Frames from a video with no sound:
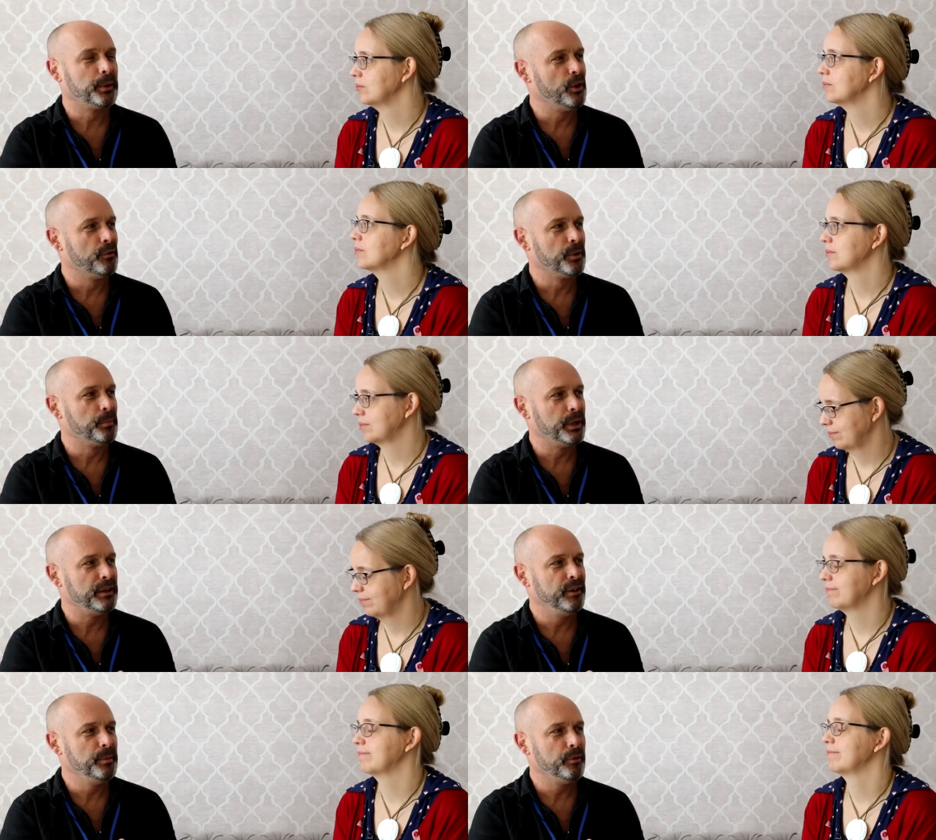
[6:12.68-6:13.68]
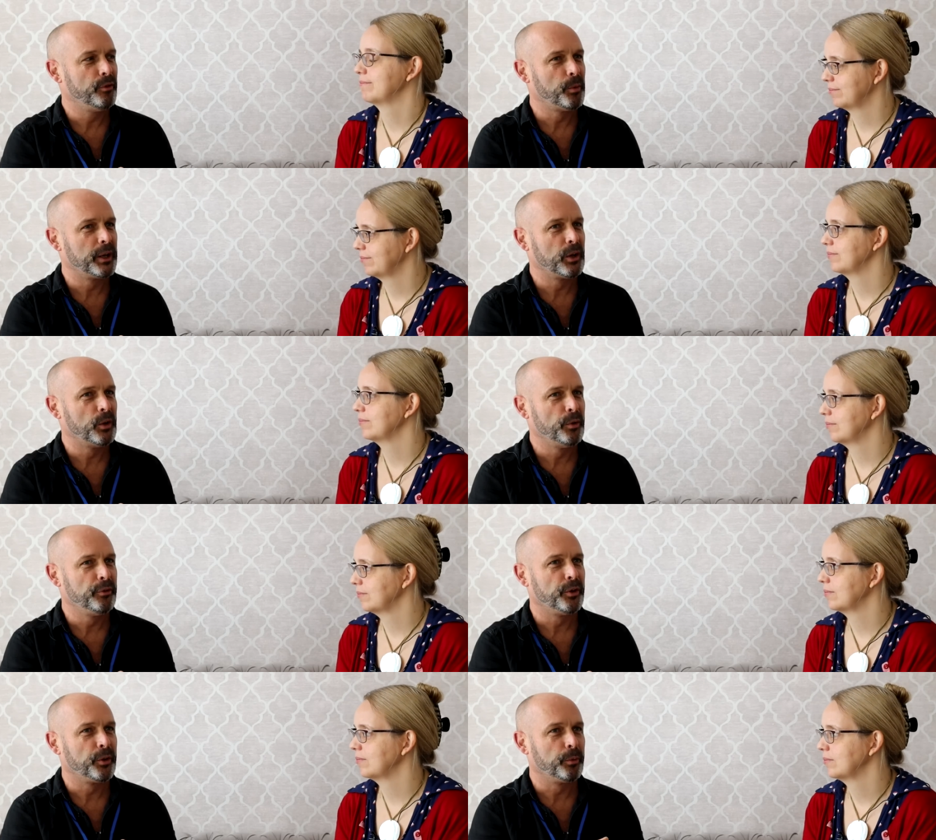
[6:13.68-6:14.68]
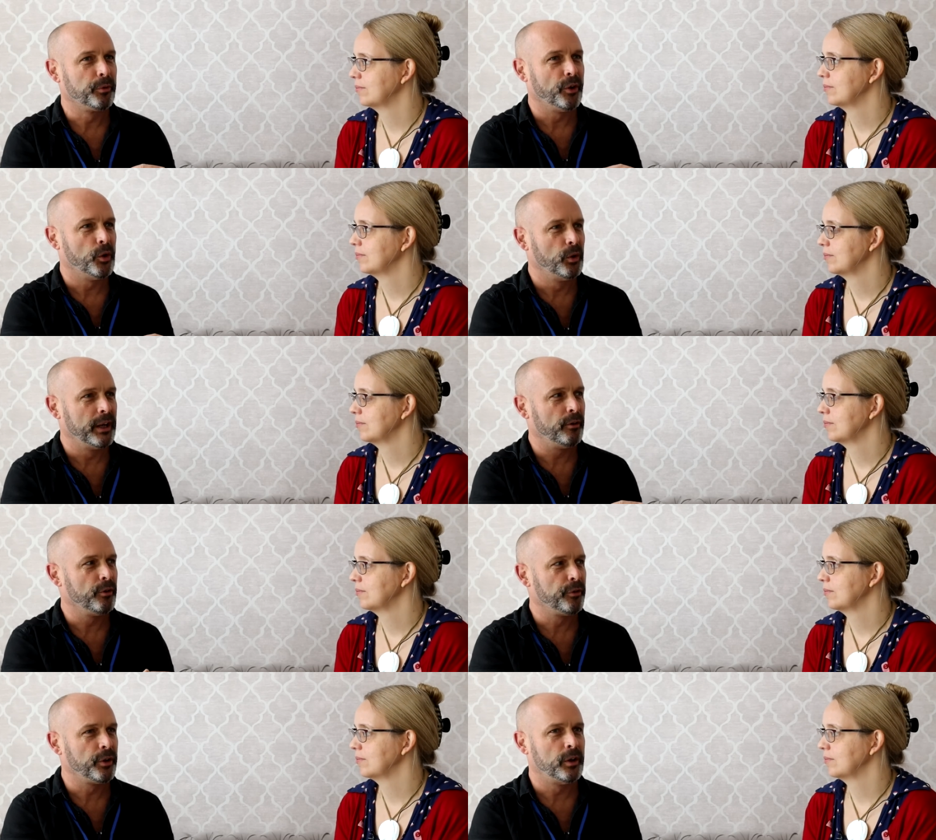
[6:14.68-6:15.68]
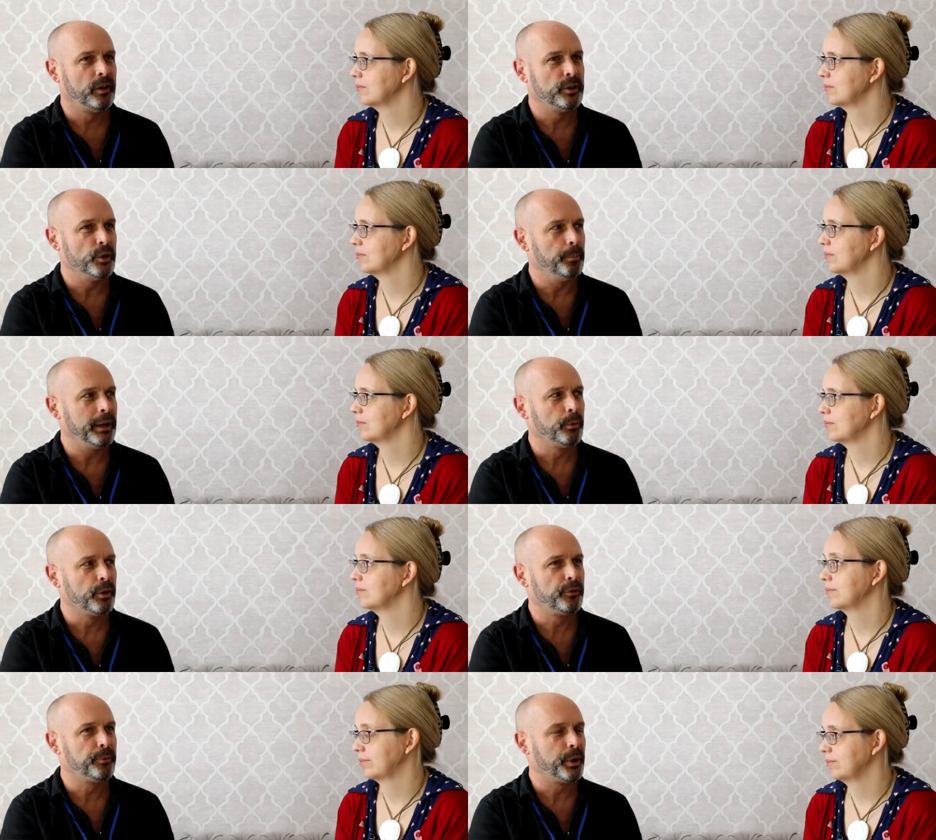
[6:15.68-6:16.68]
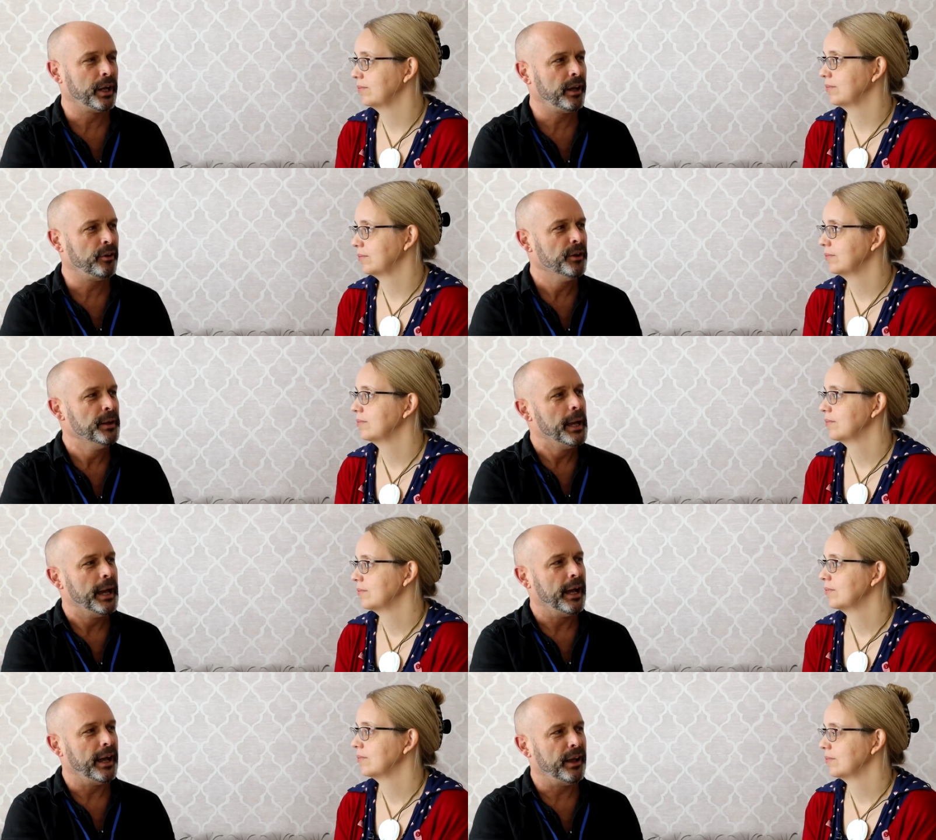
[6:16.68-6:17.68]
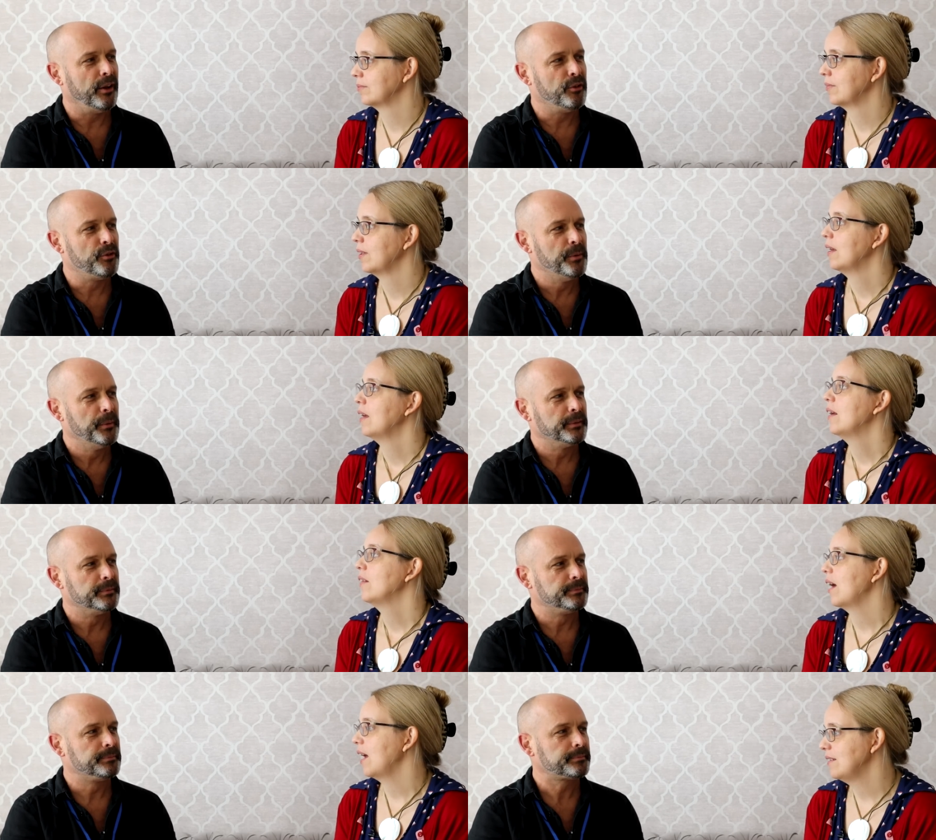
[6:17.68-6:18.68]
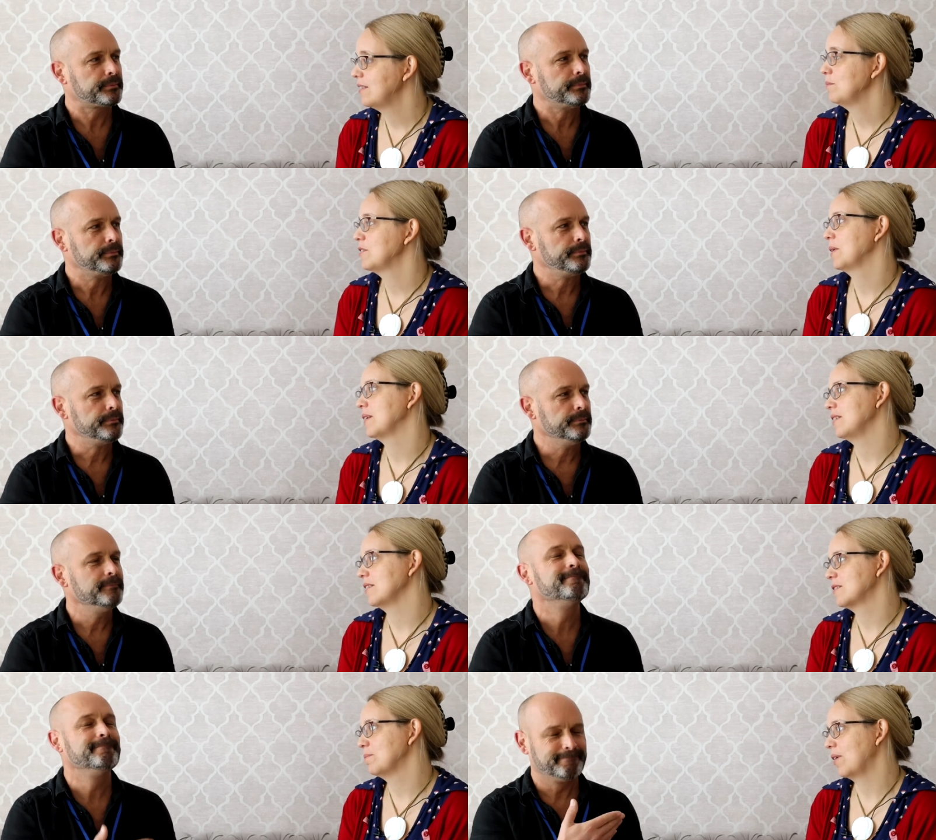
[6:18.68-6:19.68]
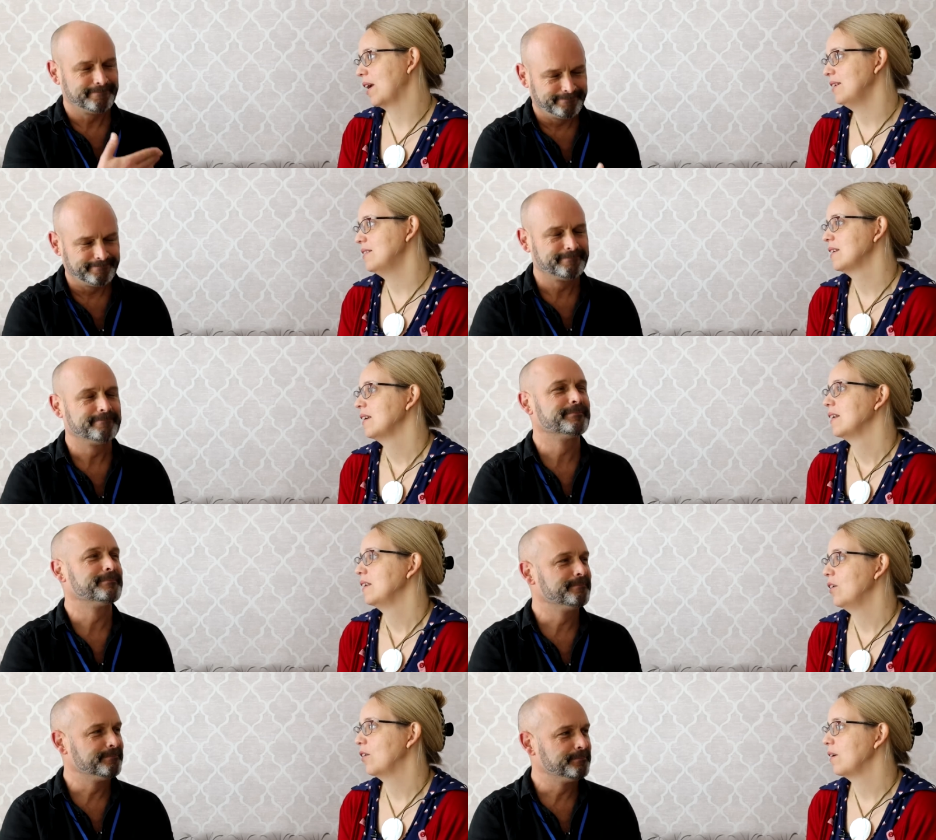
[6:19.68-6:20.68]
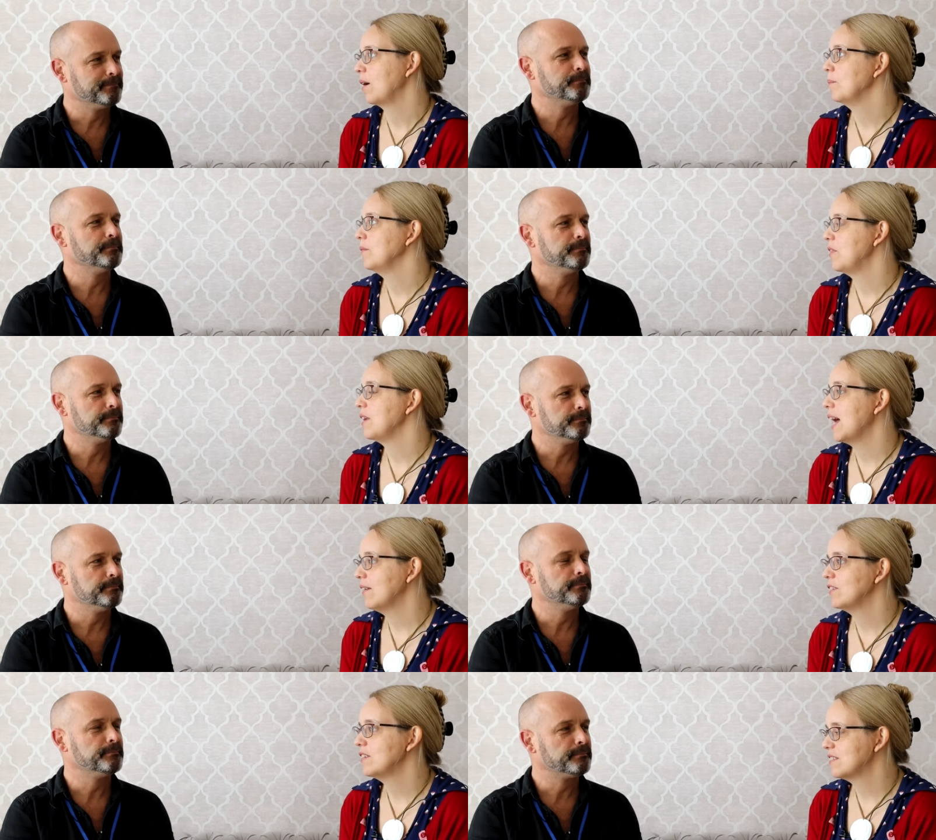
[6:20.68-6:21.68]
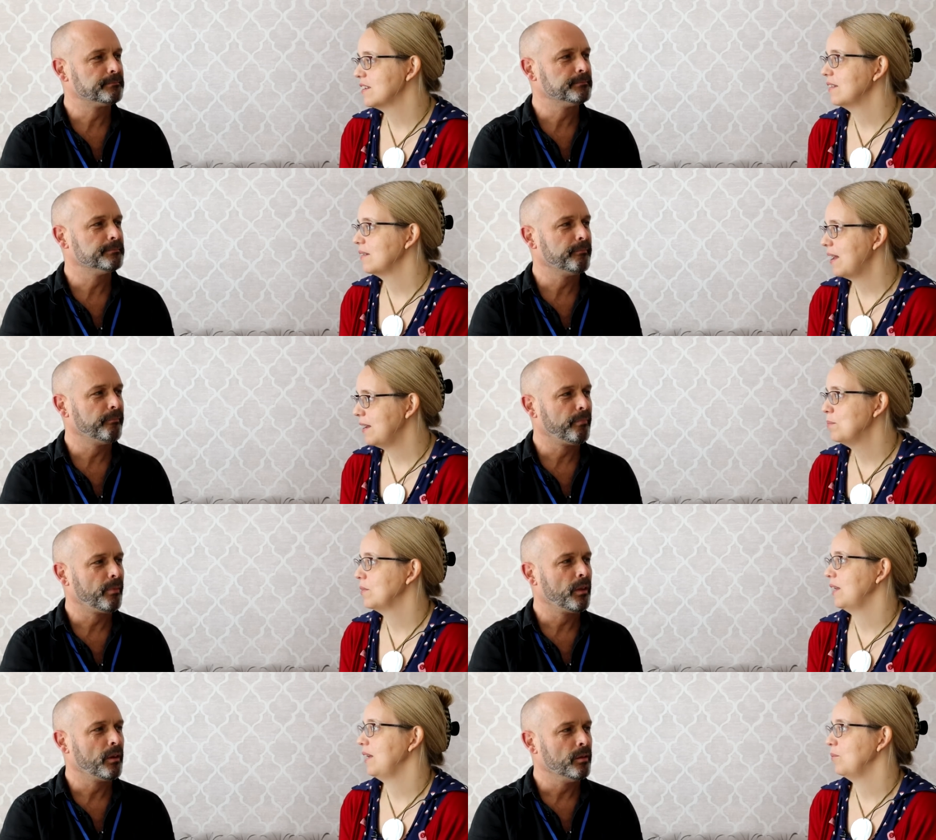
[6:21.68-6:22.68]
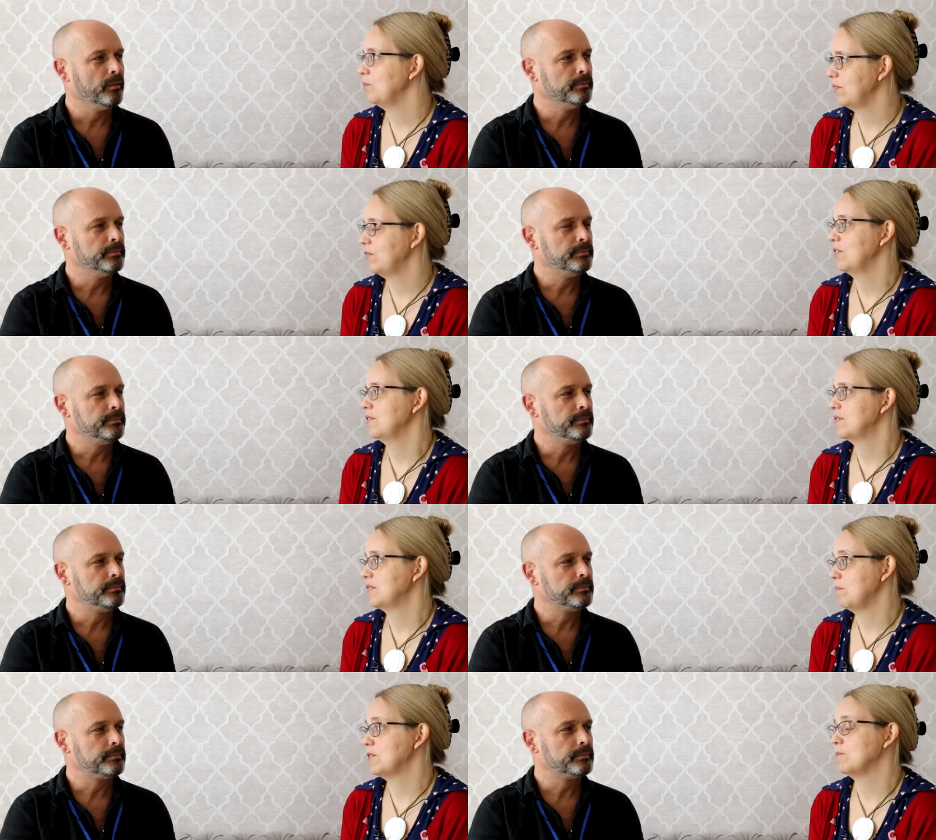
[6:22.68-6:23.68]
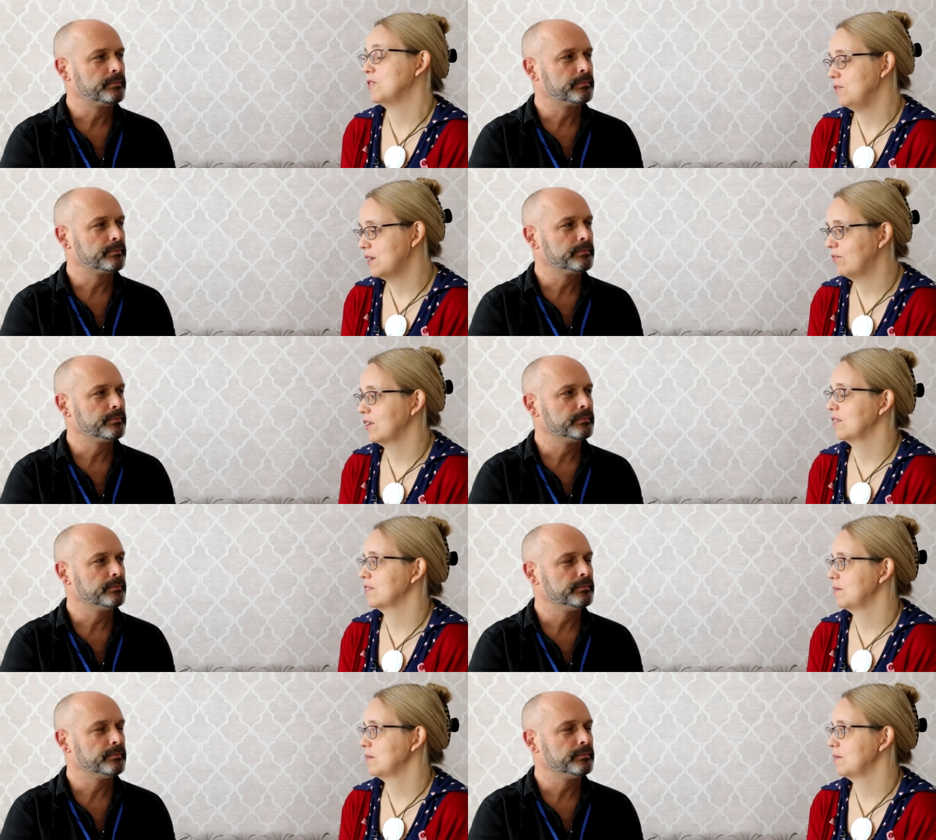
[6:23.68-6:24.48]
Speaker 1: we cover them briefly before we close. So there was the whole aerosol ubiquitous spread and...
Speaker 2: asymptomatic spread, not the evidence that anybody with no symptoms who never got